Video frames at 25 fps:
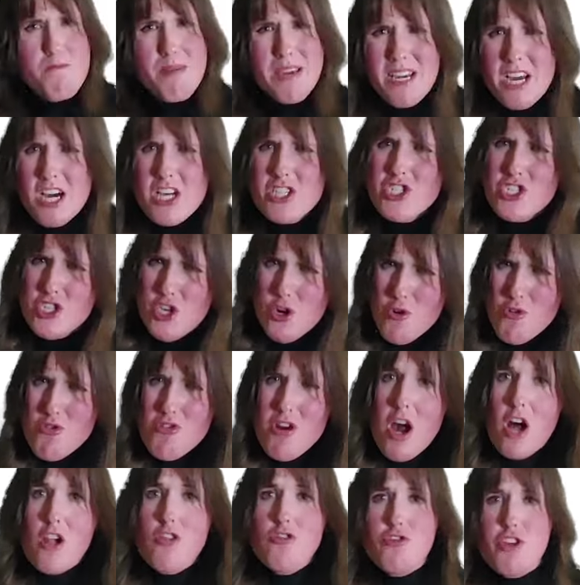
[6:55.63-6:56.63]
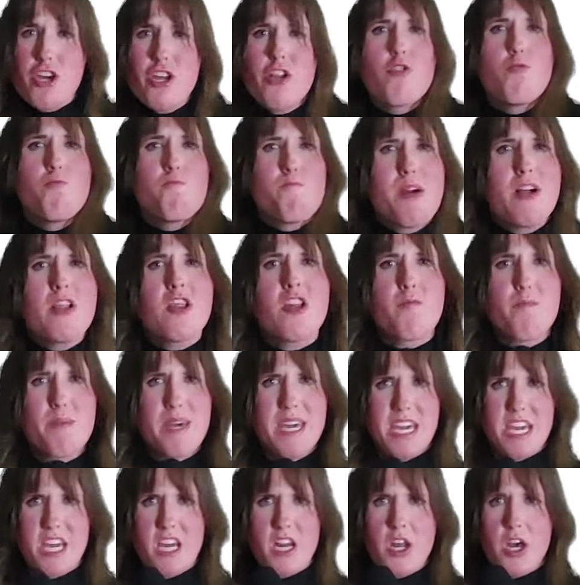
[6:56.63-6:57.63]
Because you're a little
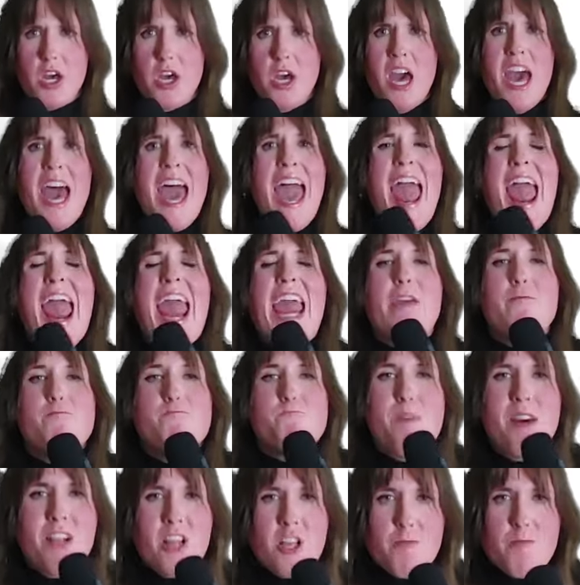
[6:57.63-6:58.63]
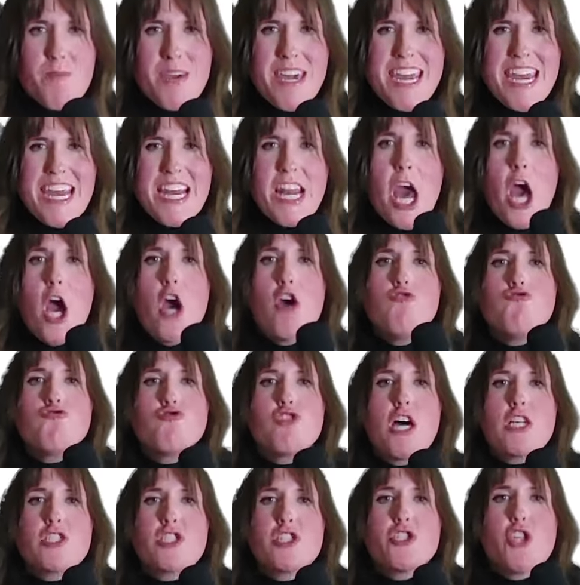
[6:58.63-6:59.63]
millipede. A millipede who
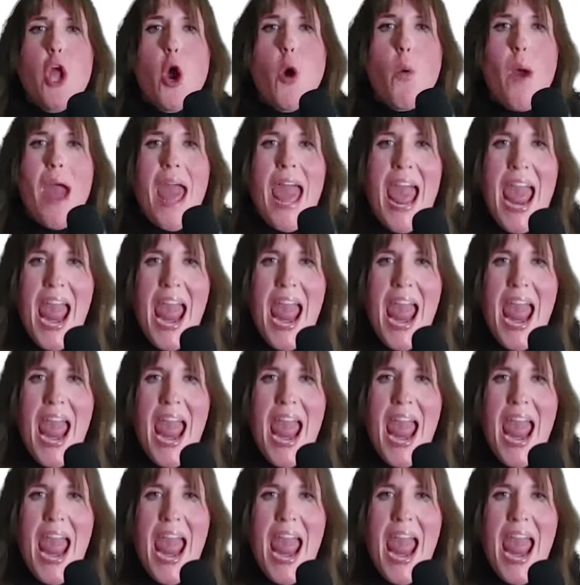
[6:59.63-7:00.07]
doesn't know